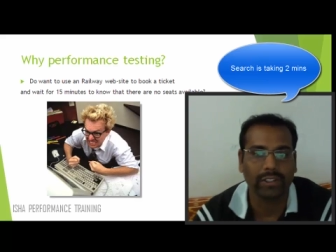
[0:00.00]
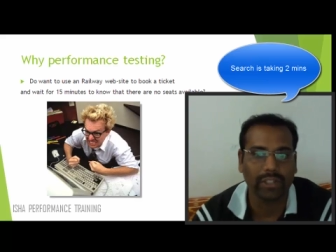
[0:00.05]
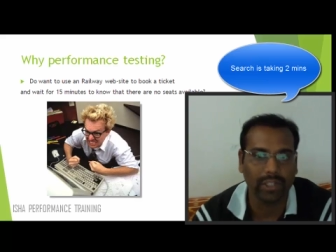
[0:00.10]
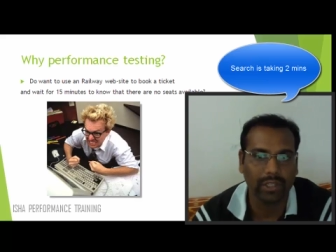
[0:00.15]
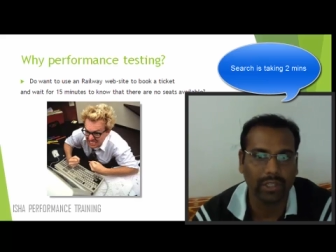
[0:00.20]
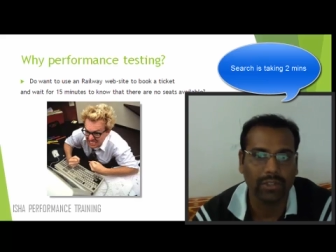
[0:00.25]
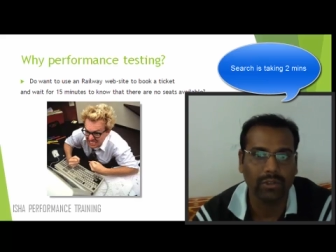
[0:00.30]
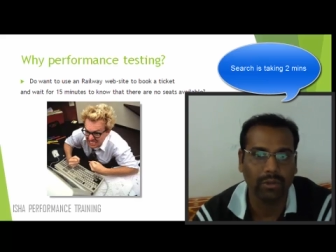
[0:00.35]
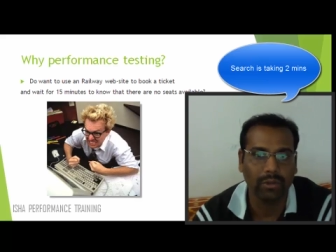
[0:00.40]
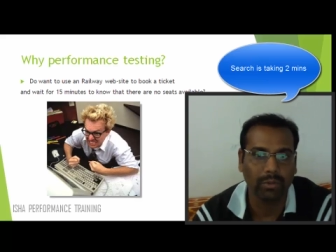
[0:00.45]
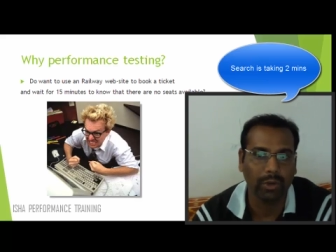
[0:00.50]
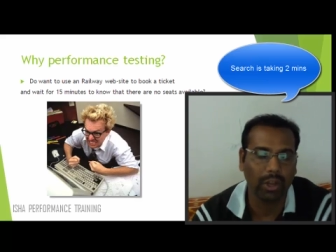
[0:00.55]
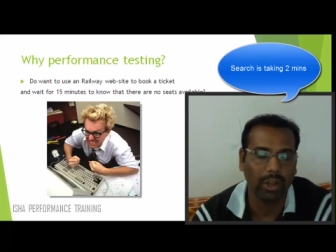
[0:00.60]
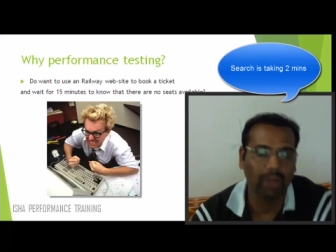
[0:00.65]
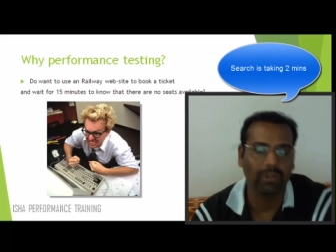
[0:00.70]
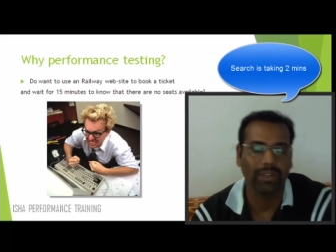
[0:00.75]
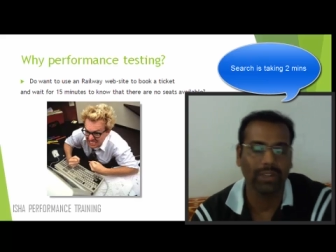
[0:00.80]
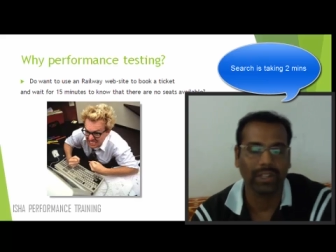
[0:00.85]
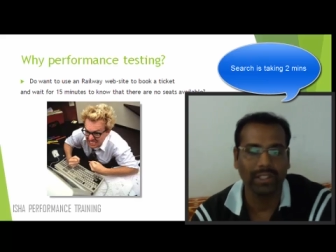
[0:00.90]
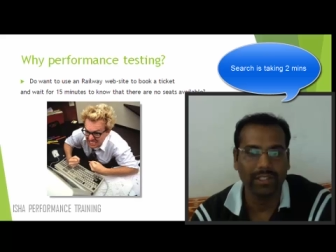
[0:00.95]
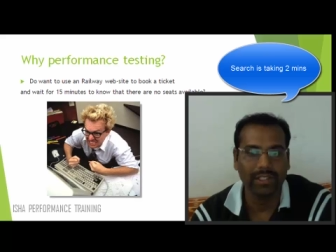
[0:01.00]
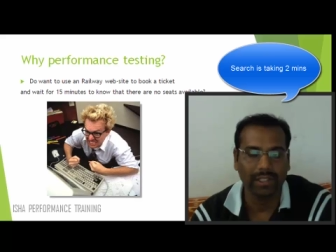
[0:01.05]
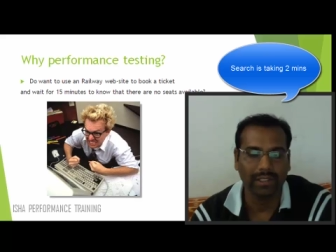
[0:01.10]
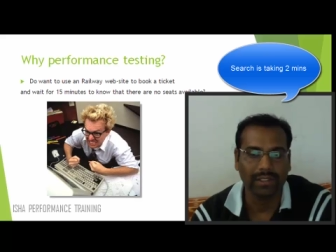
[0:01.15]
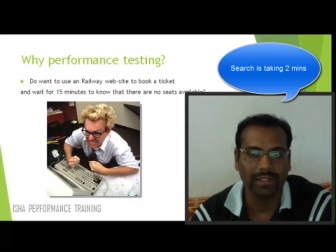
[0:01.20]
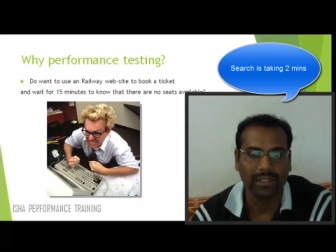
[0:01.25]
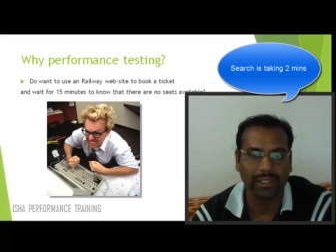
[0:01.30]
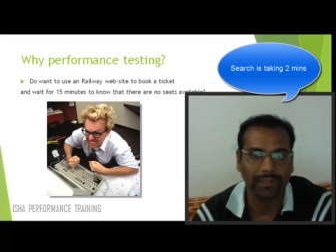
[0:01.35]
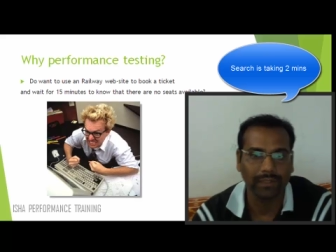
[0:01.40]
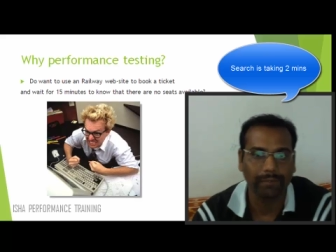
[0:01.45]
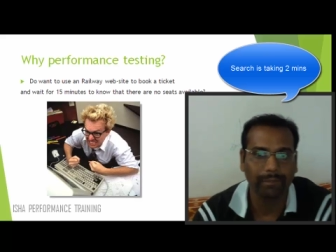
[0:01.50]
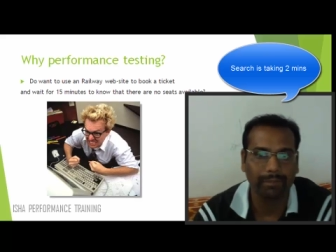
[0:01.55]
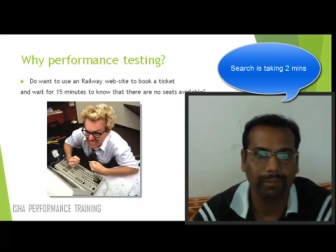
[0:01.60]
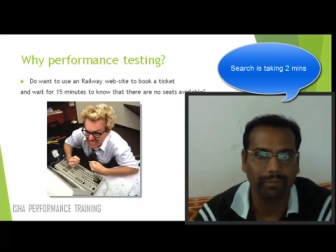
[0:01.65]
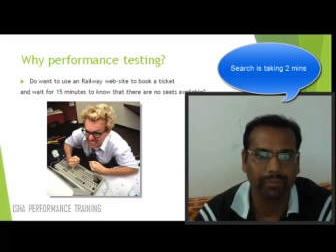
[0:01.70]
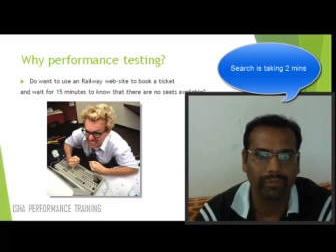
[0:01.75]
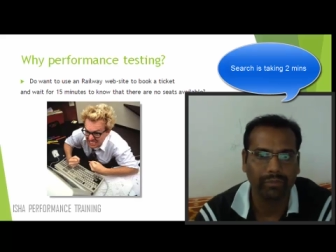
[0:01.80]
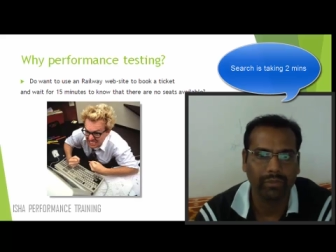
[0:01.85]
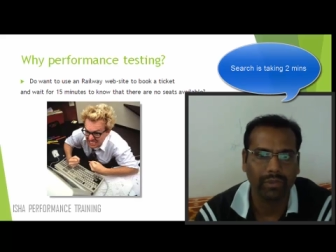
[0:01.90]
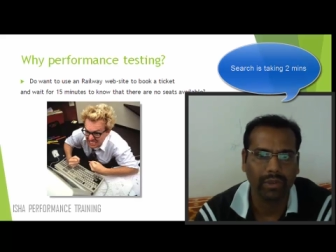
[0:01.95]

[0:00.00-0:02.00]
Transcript: minutes to pull out the results.